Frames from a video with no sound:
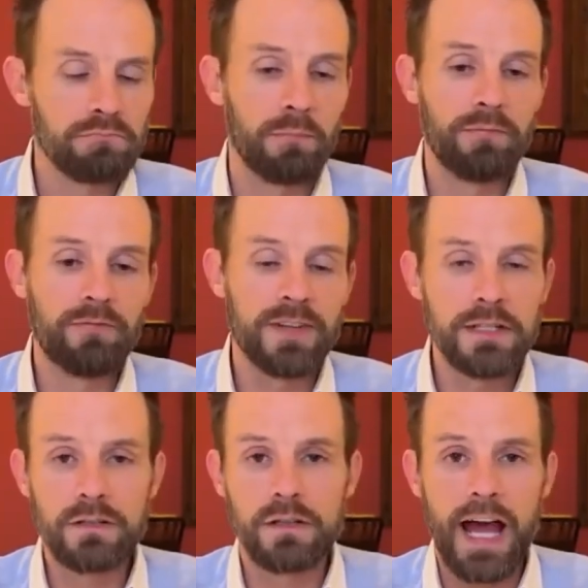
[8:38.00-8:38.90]

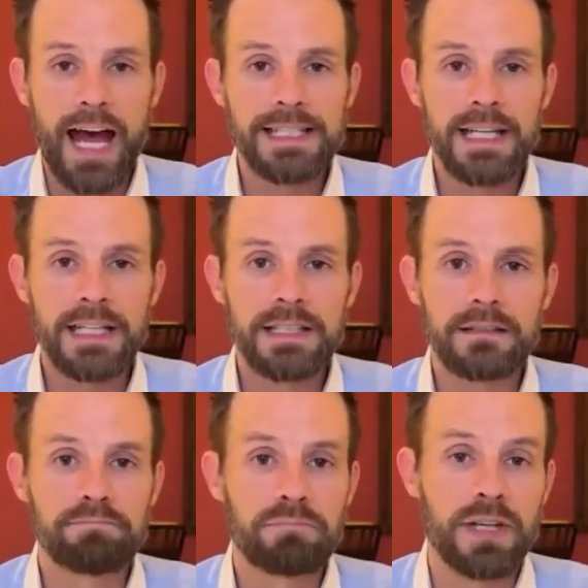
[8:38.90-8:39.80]
physical
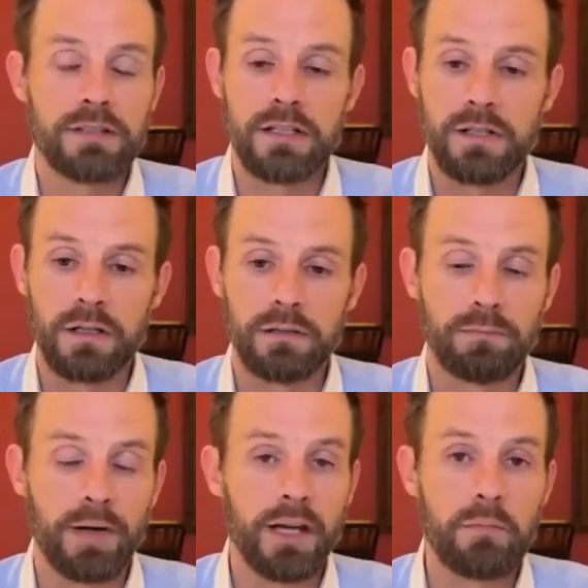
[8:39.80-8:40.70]
assets, such as your
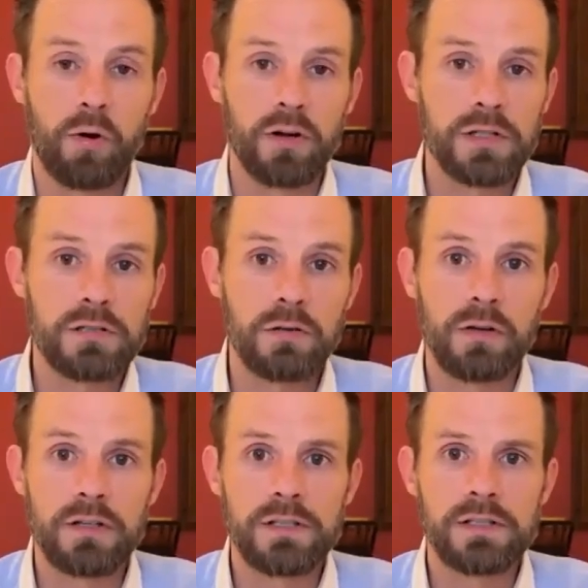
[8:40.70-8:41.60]
brick and mortar
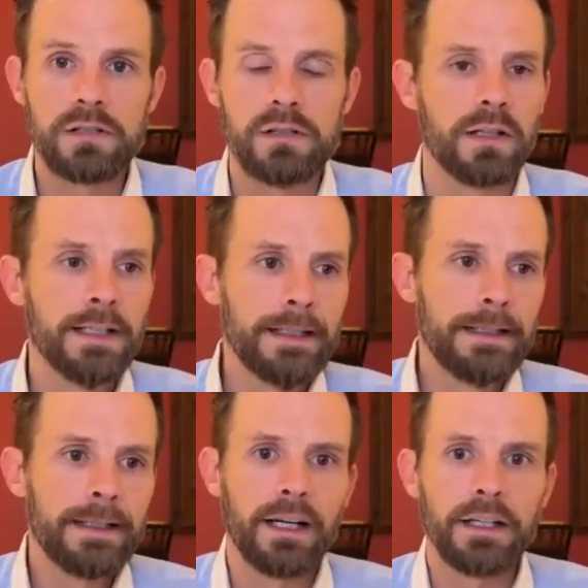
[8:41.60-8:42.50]
stores, your
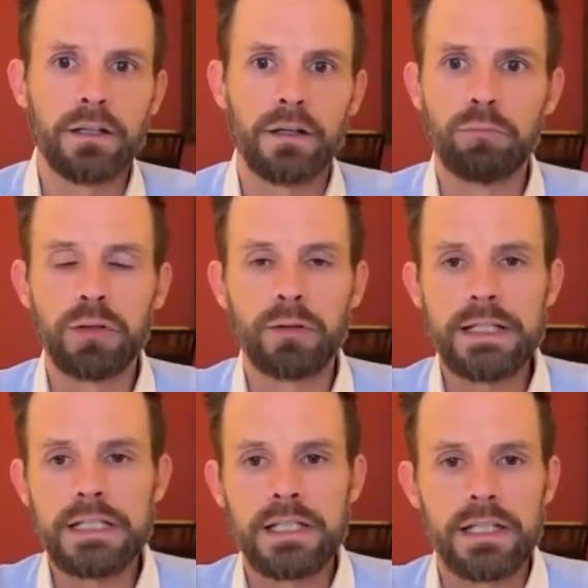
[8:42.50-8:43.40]

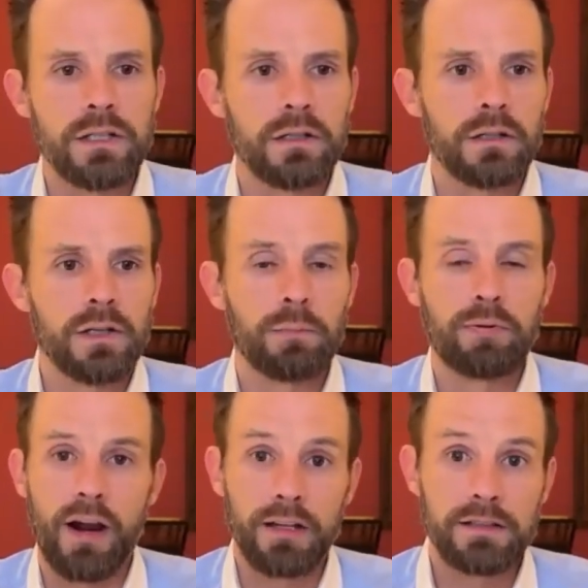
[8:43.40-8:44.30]
employees and your
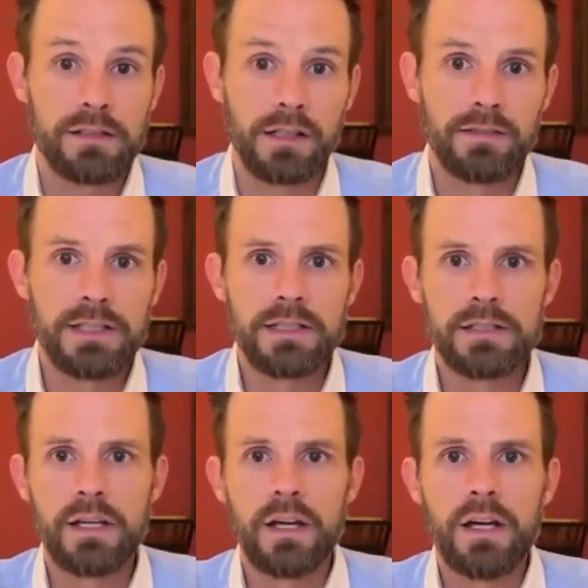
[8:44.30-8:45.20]
products and
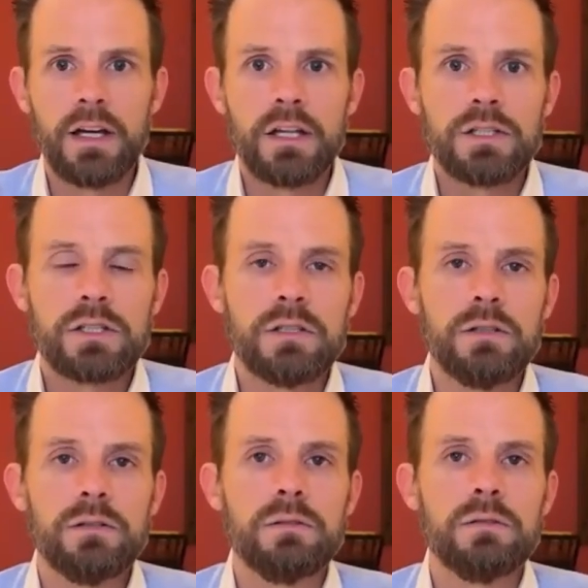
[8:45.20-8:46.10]
services,
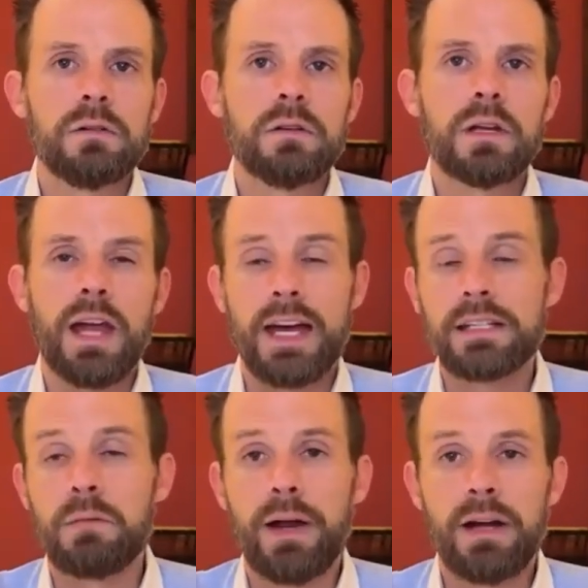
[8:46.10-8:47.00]
to as
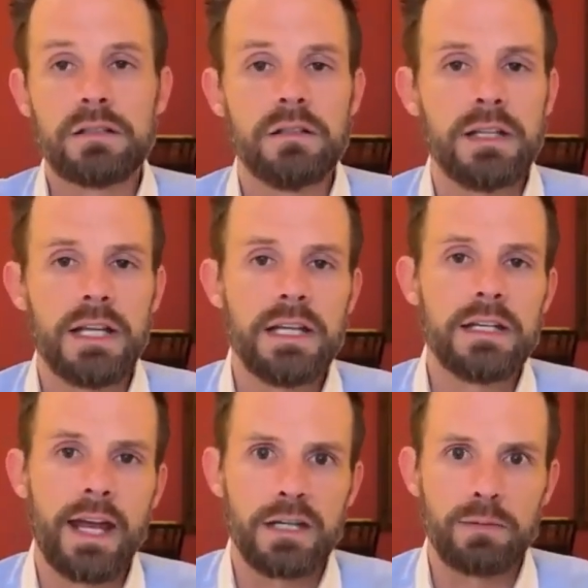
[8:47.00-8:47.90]
compared to the
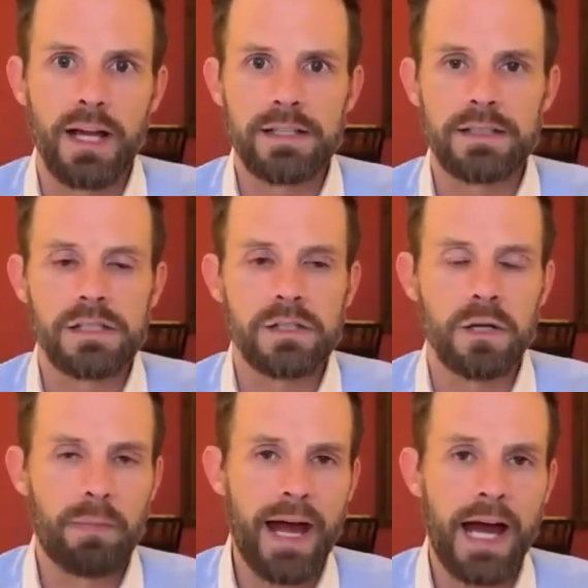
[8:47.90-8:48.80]
intangible assets,
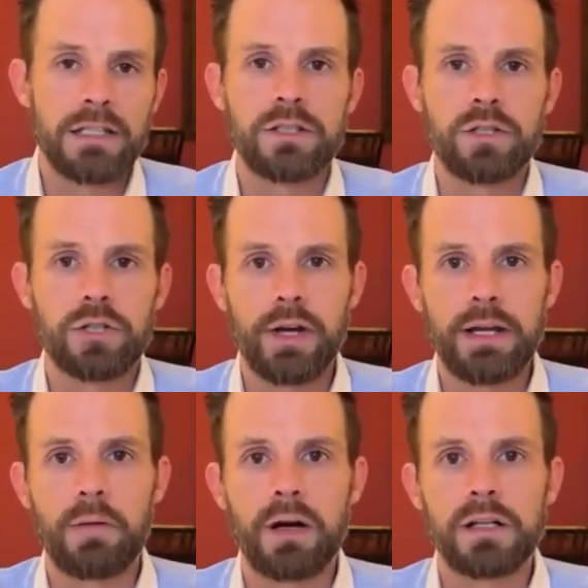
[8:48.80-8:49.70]
your patents, your
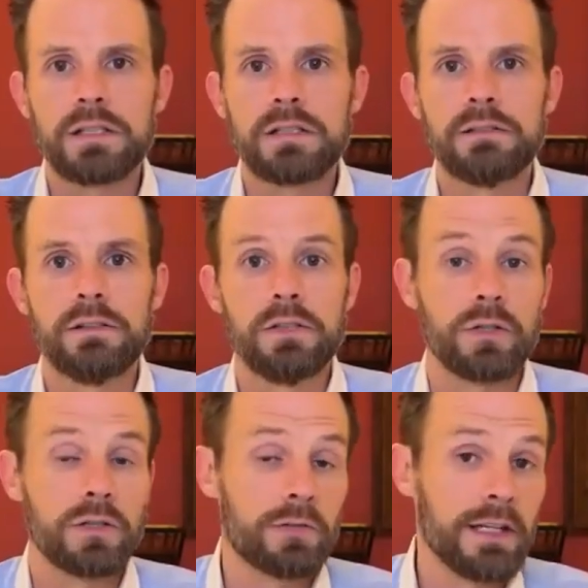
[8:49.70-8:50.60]
trademarks,
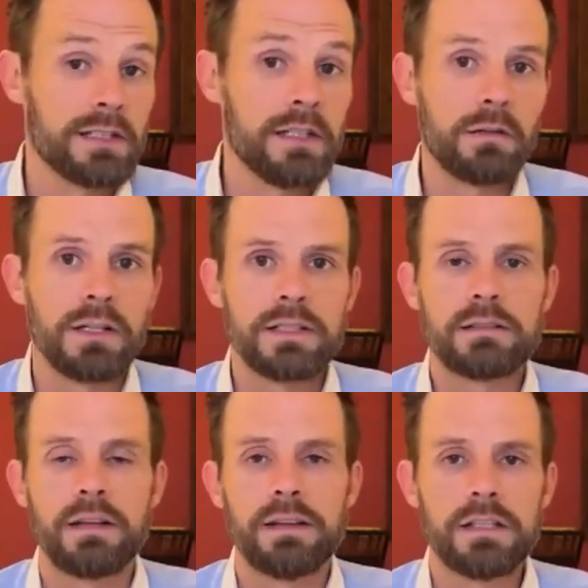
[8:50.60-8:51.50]
your trade
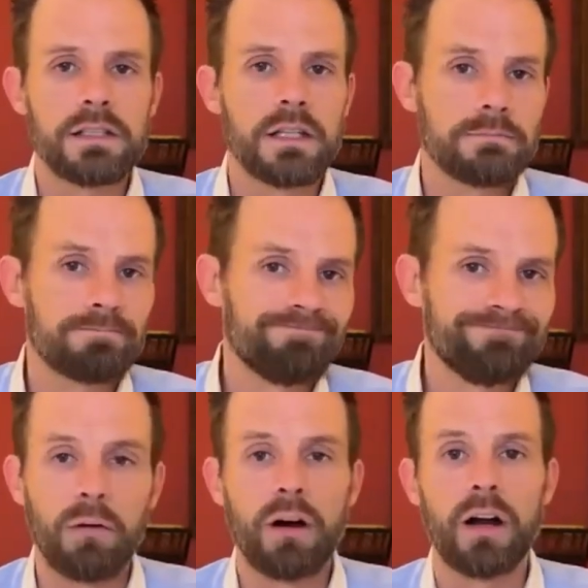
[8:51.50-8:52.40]
secrets, the things that
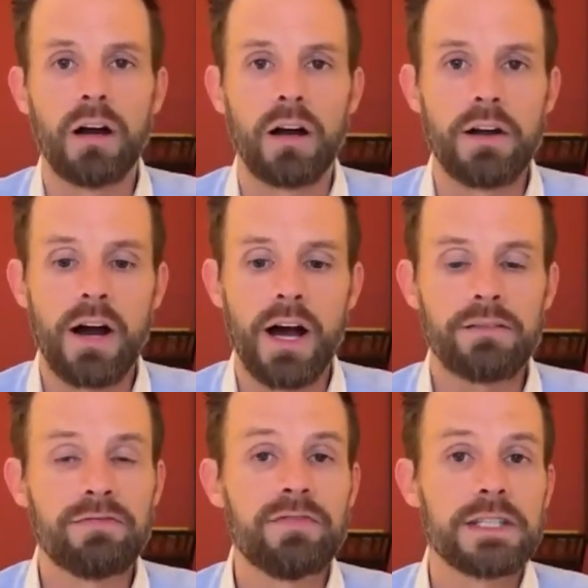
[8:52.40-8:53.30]
are
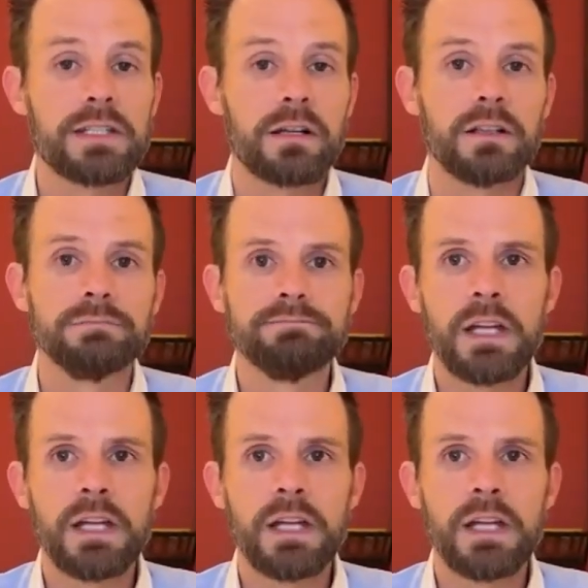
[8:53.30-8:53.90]
not physical.